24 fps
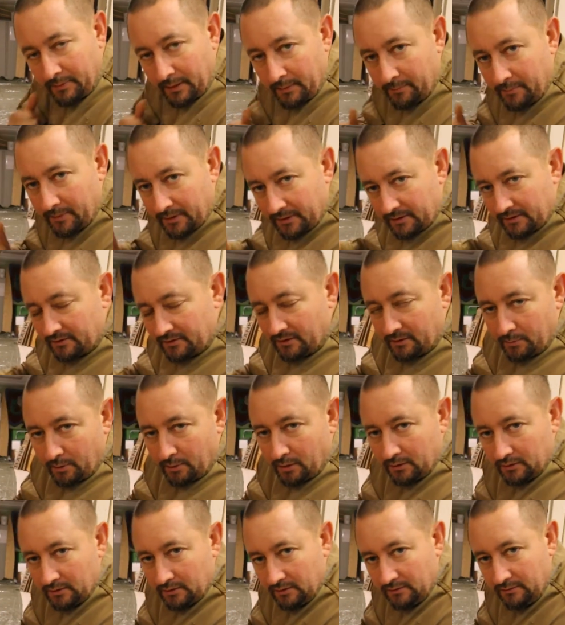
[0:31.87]
making the
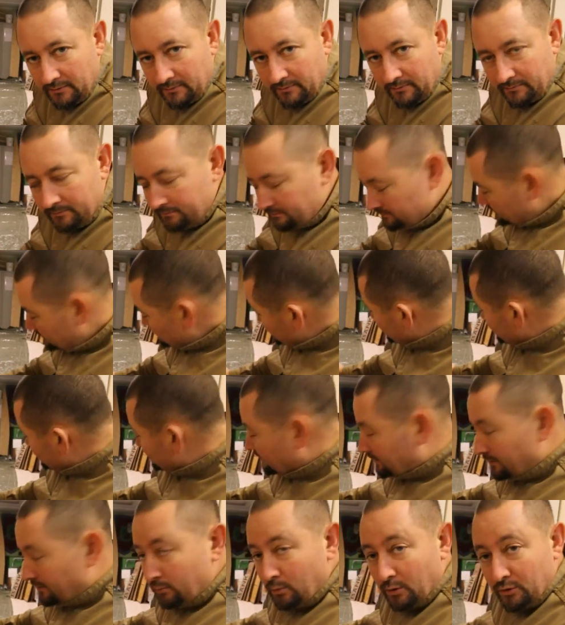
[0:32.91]
model
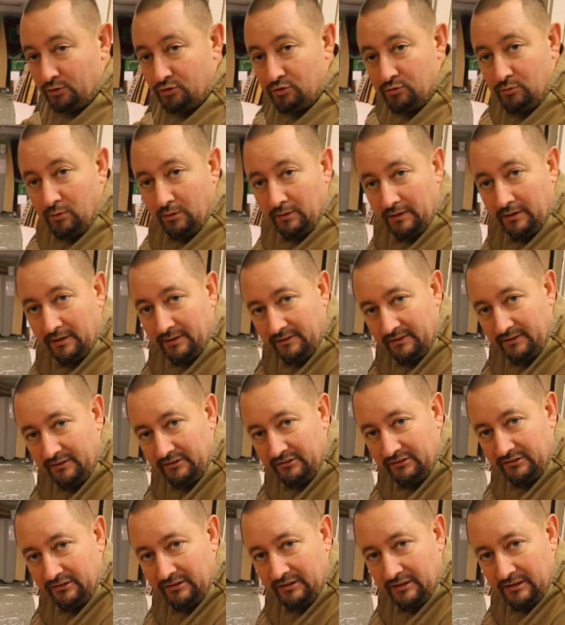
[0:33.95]
one-to-one like
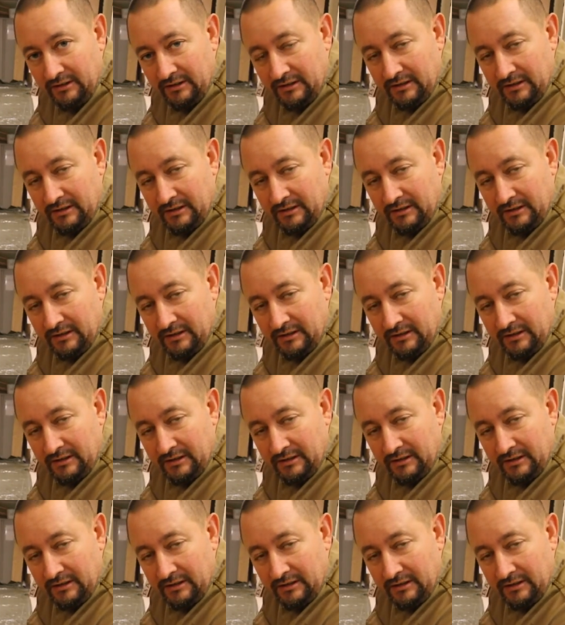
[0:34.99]
this